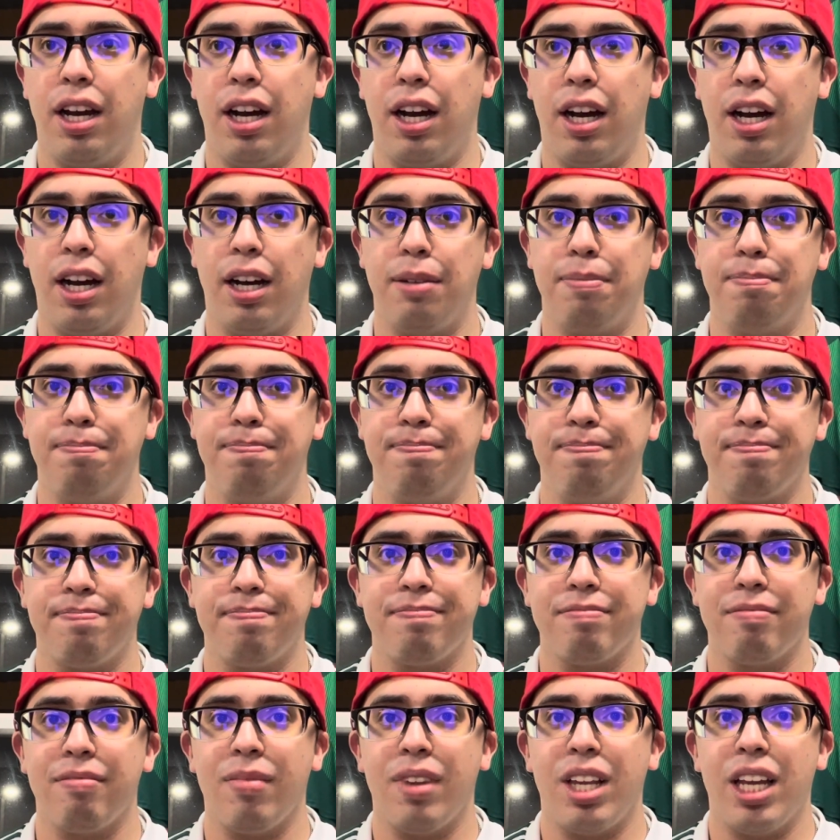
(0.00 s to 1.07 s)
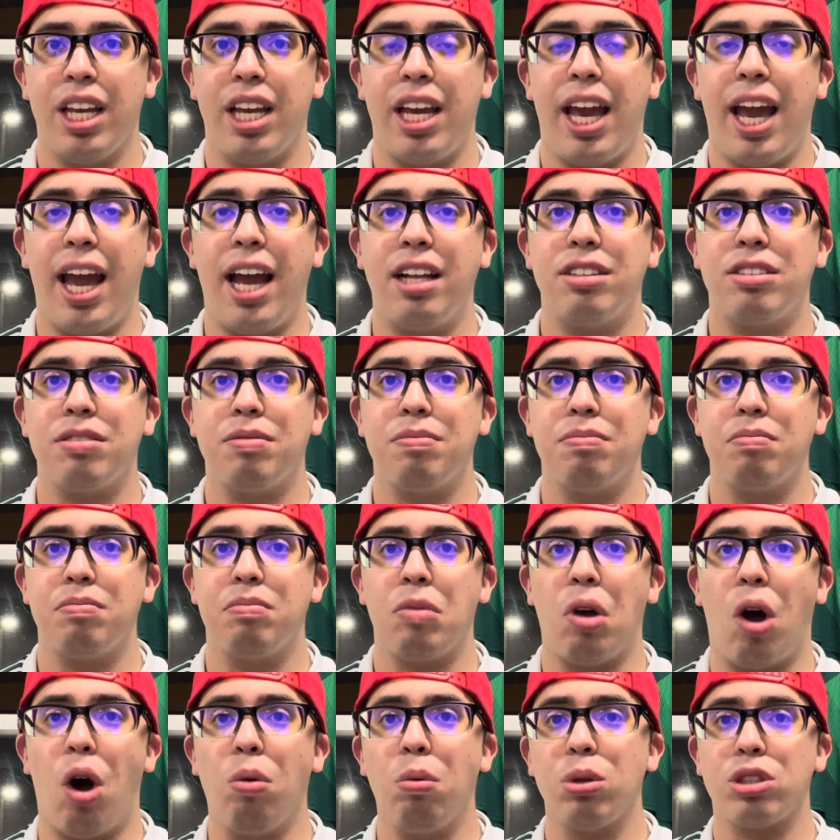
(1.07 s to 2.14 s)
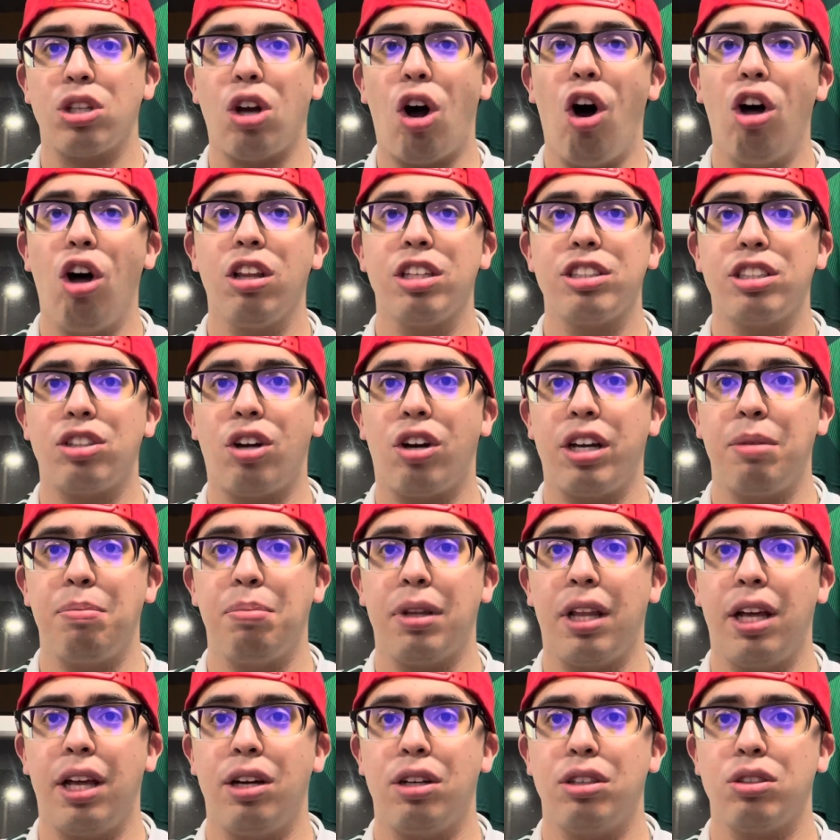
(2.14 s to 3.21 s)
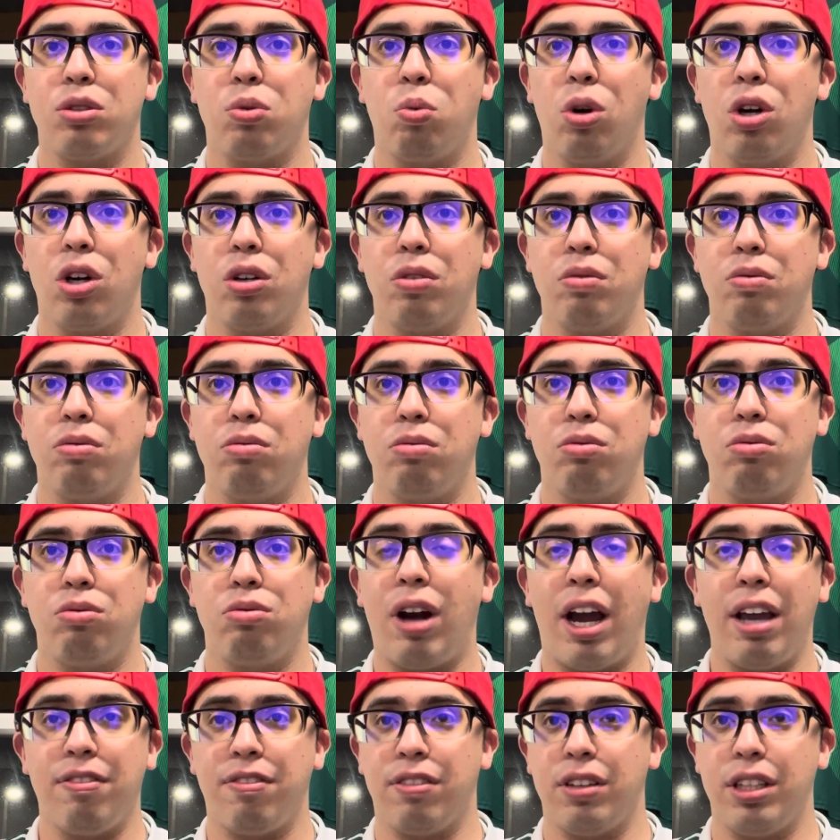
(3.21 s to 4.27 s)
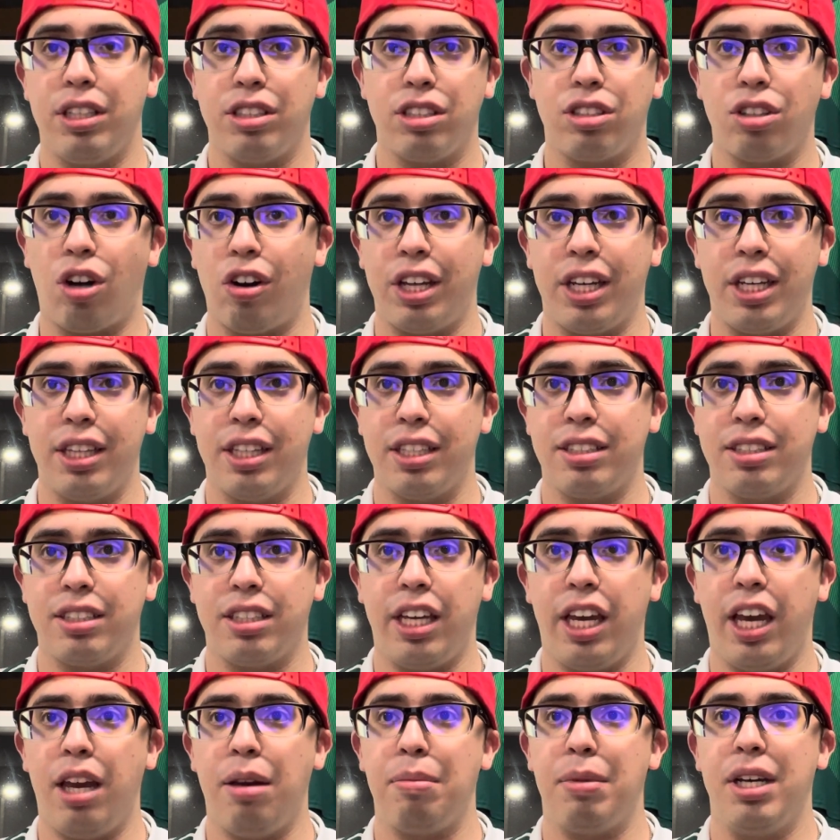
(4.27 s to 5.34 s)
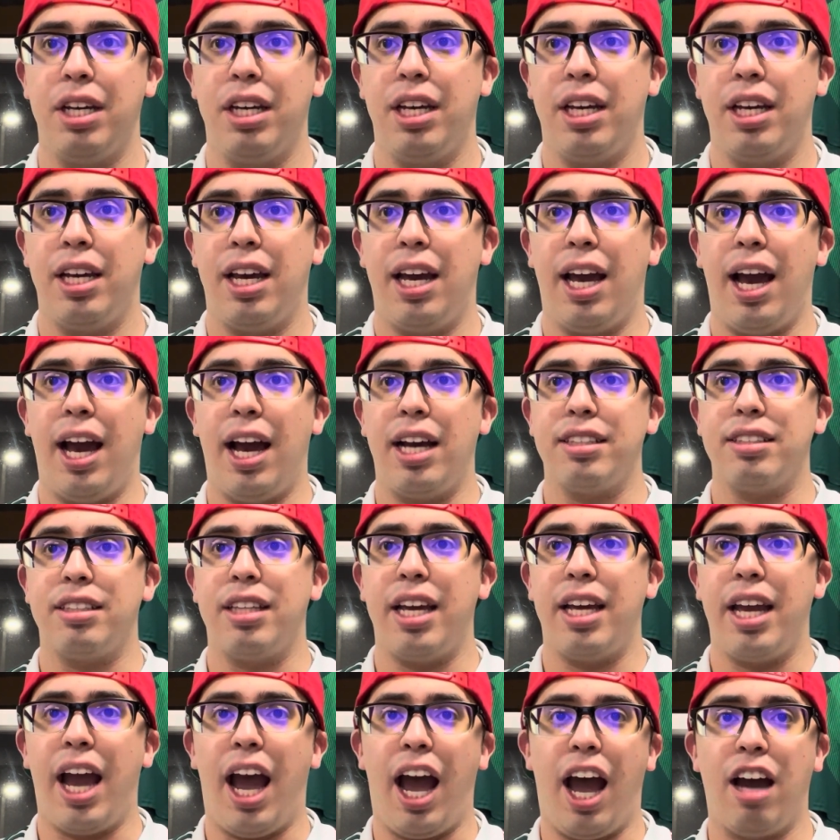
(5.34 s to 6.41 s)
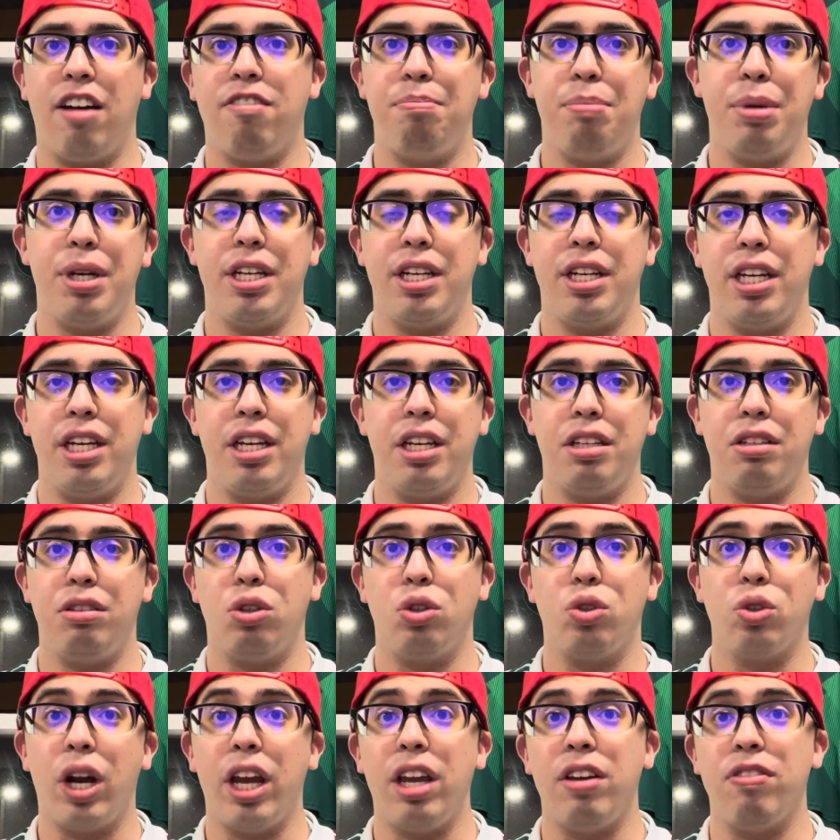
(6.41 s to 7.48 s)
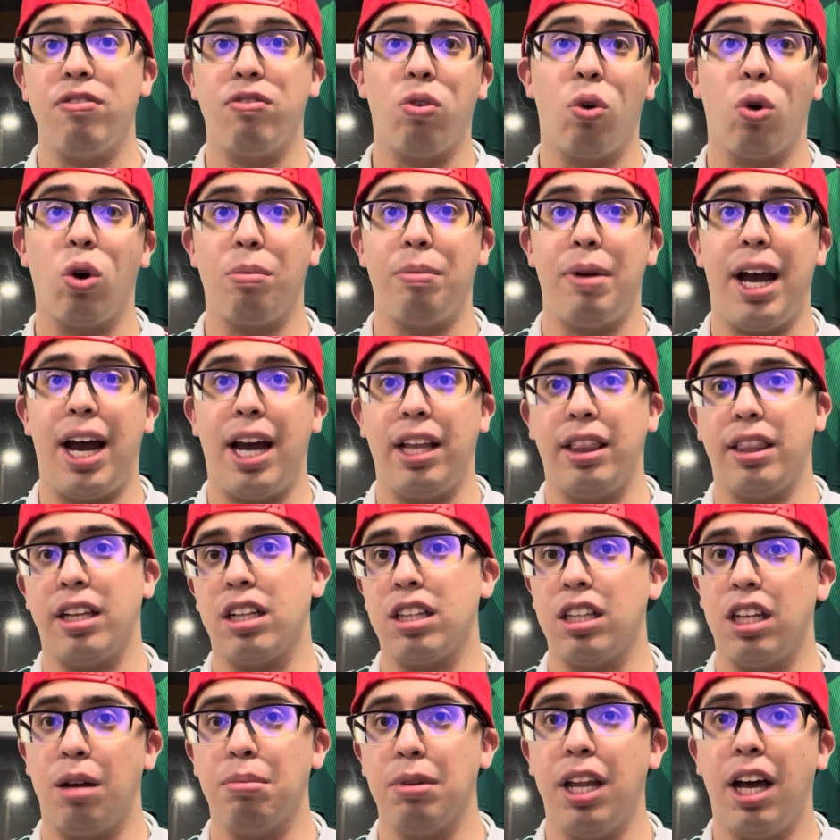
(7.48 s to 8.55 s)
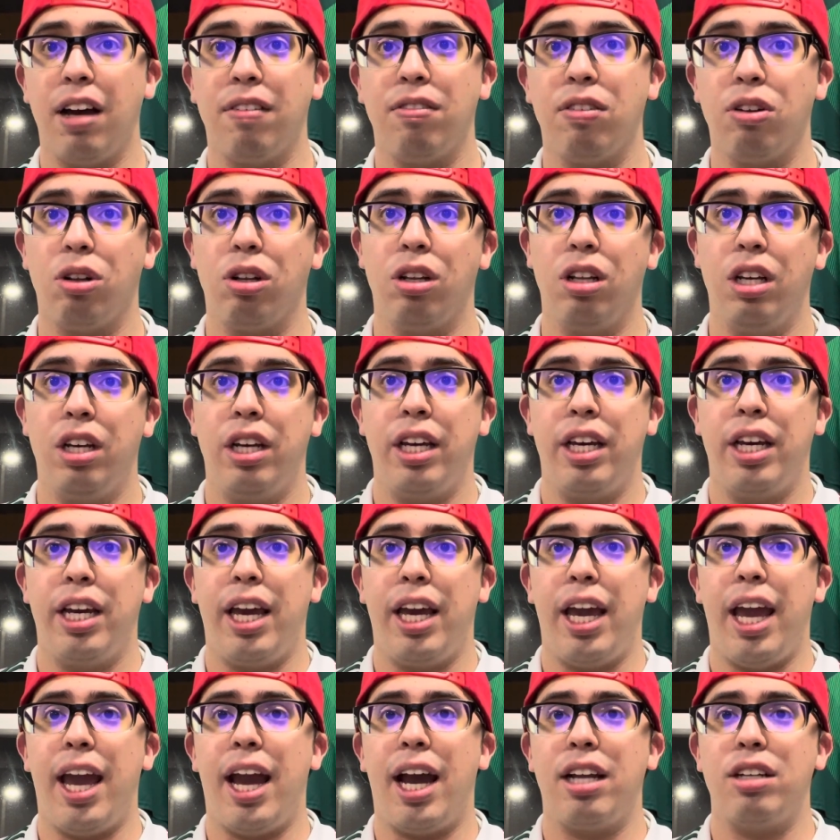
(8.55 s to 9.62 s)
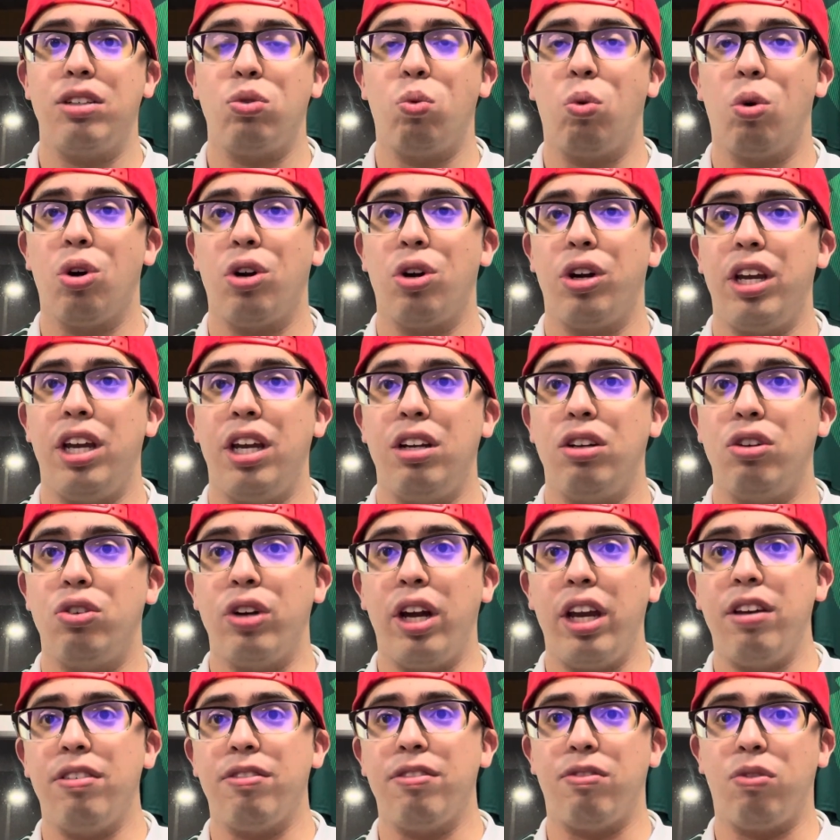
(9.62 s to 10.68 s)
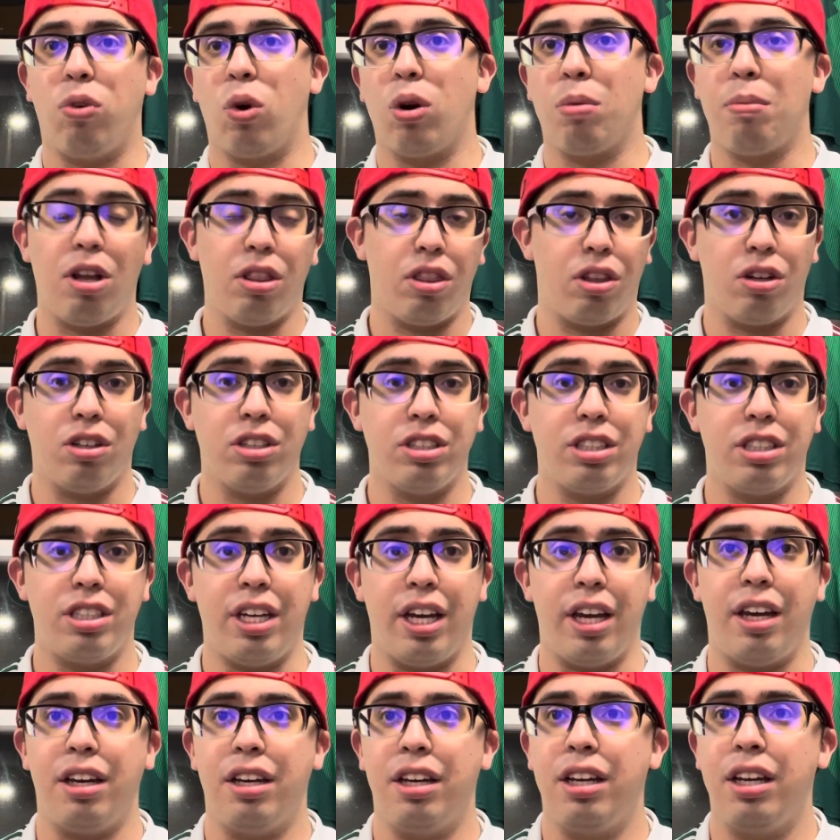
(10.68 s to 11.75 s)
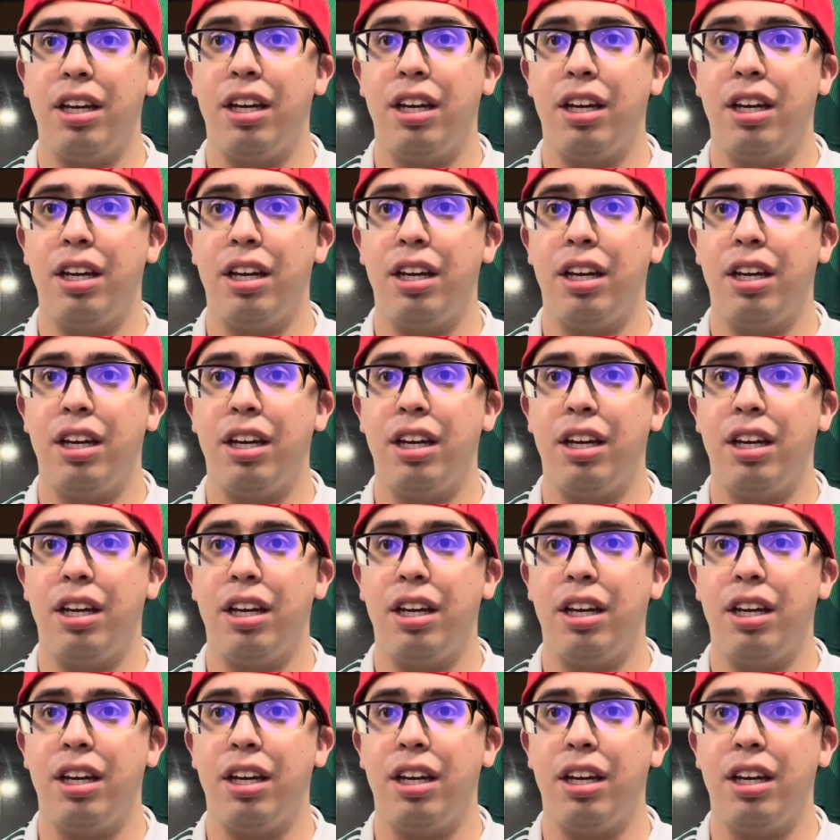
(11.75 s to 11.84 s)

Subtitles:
And almost all the starting players were rightfully starting in this game, as they have been in great form at the club level and were in great form on Thursday.